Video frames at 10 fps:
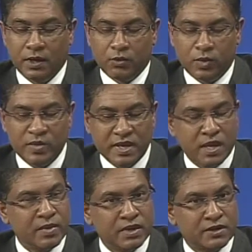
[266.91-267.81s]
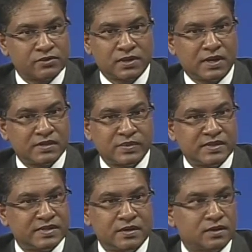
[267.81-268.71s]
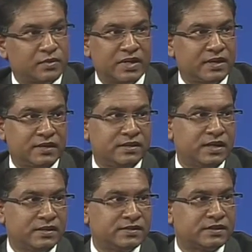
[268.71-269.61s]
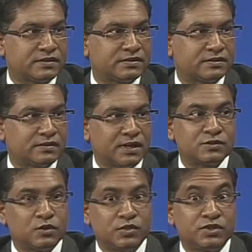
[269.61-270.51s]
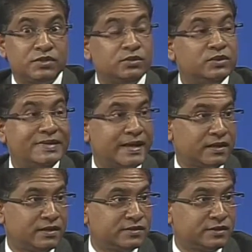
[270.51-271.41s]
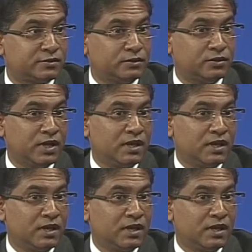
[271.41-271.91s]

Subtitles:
We became a natural gas-based economy in 1996. That's almost 2 decades ago.